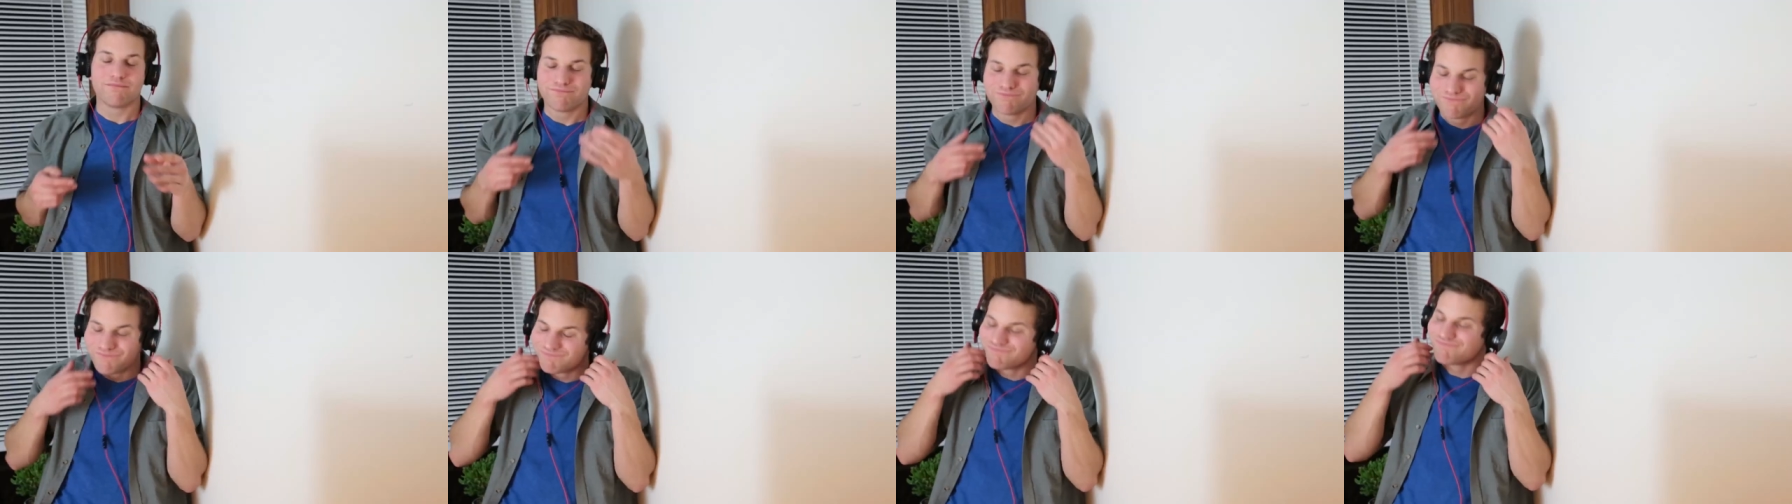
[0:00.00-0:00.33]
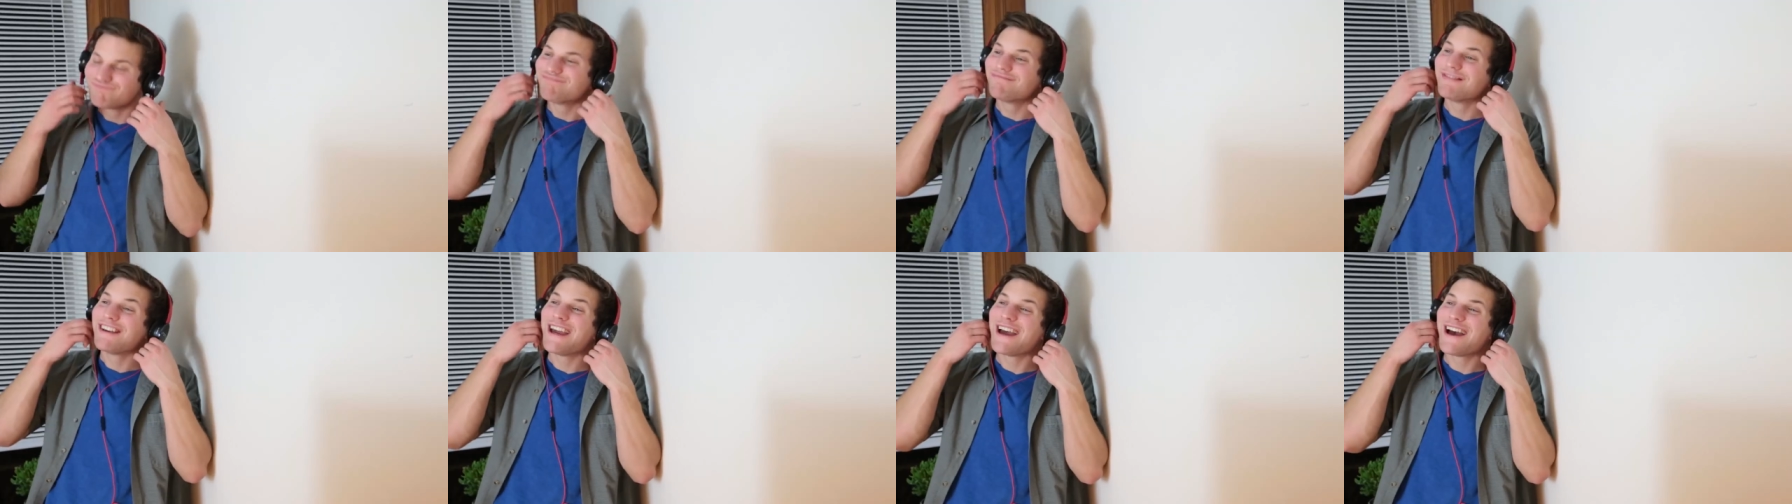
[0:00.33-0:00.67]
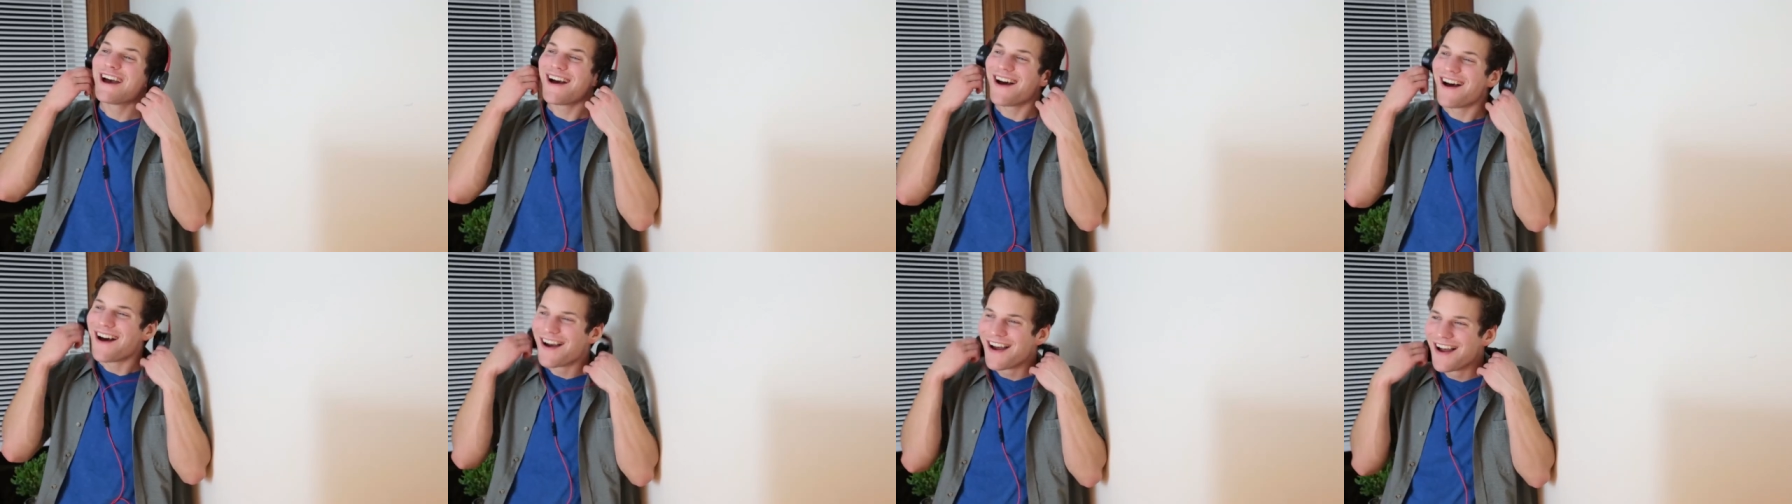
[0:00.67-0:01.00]
believe.
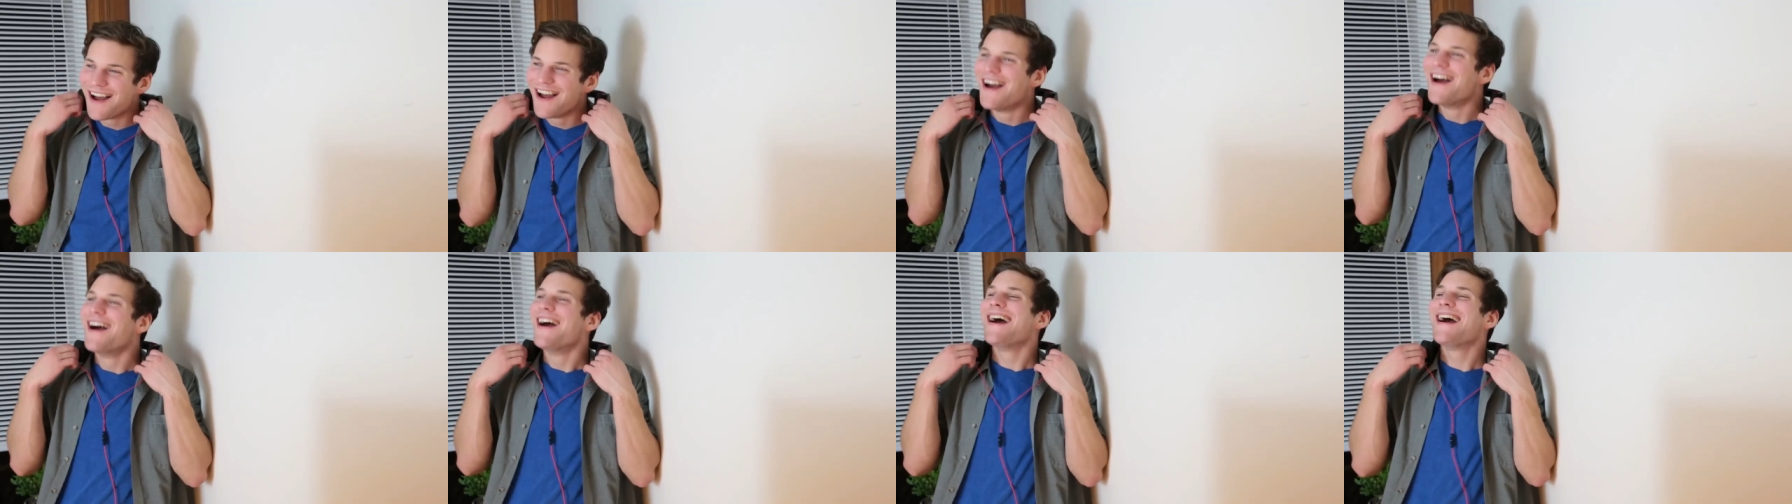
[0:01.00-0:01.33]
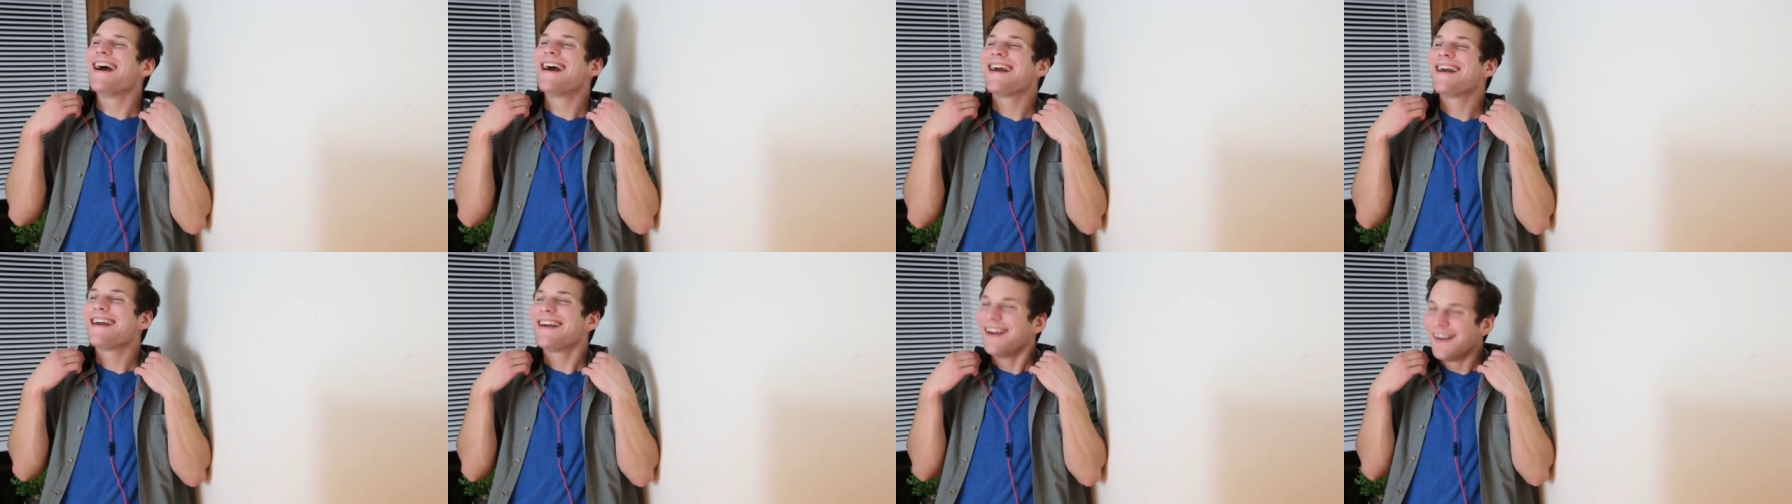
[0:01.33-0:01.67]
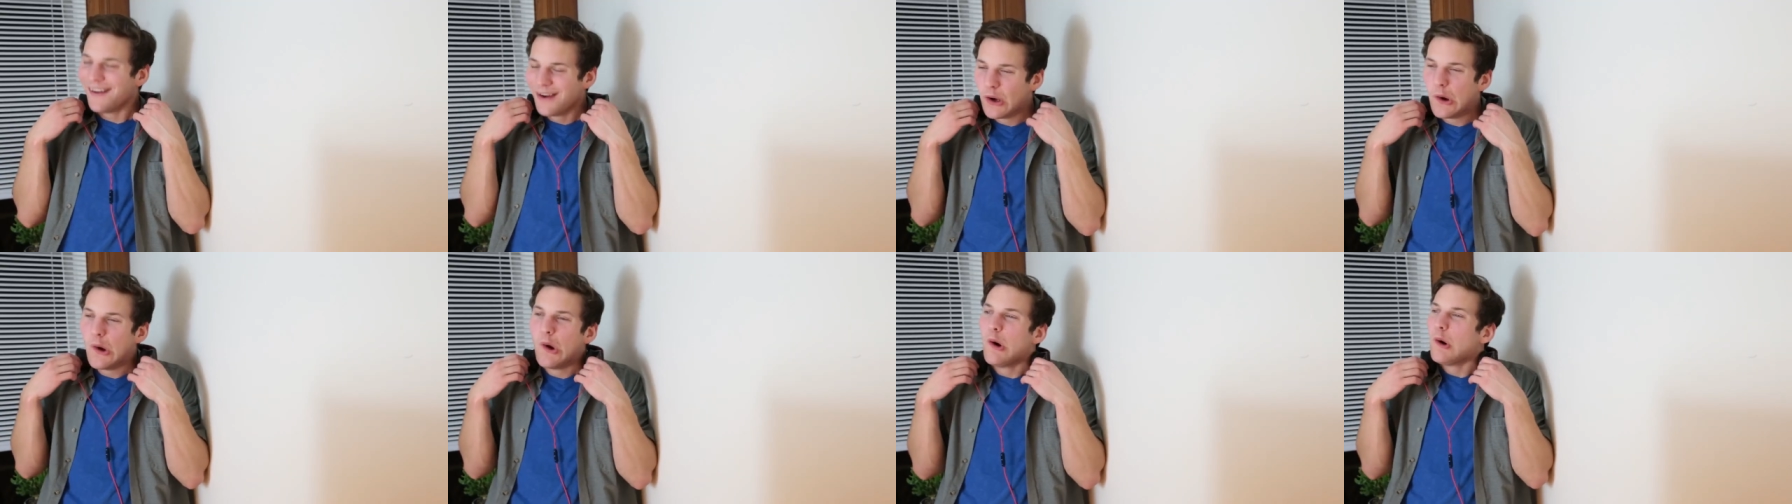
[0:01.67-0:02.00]
Yeah.
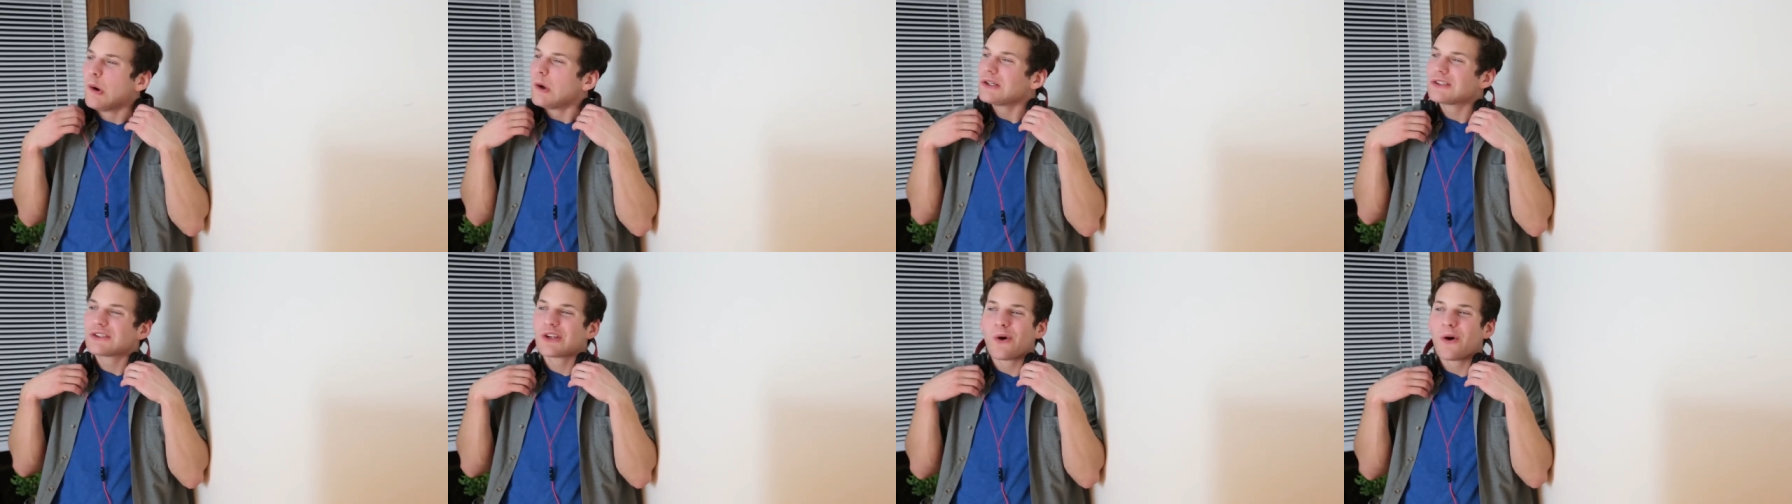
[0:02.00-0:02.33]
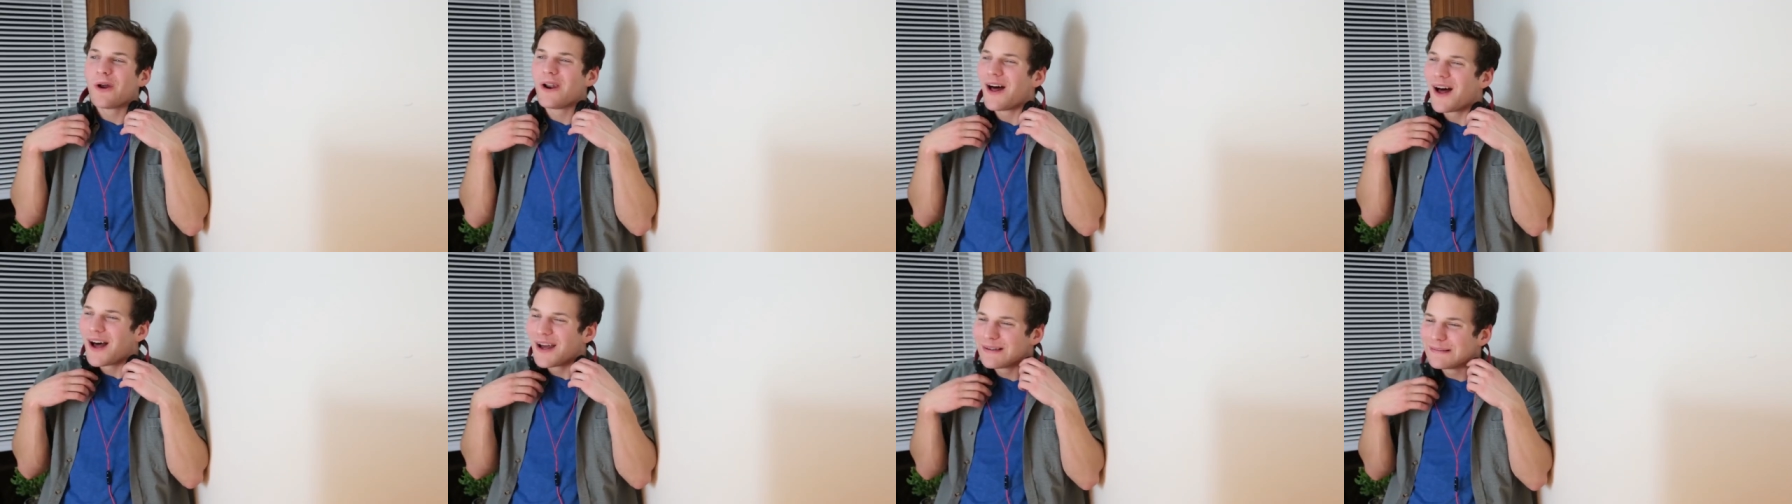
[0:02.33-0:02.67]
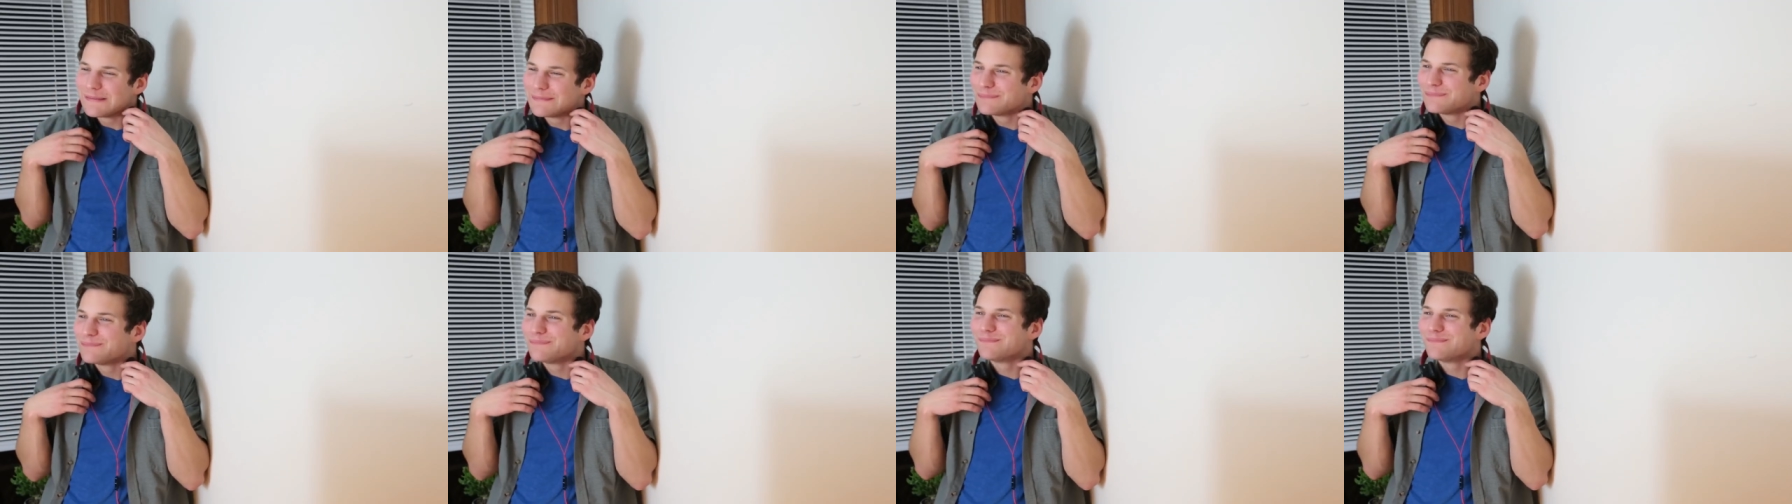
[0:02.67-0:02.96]
Hey, what's going on?